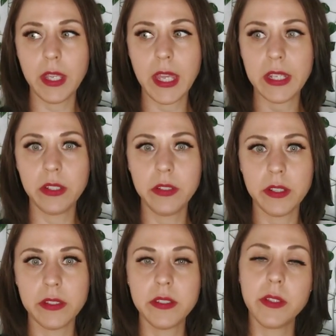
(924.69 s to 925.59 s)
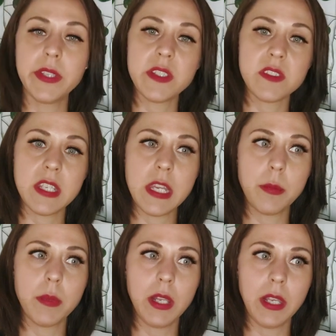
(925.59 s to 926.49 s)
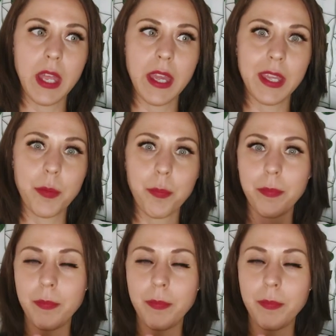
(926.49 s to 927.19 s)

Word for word: until they seem like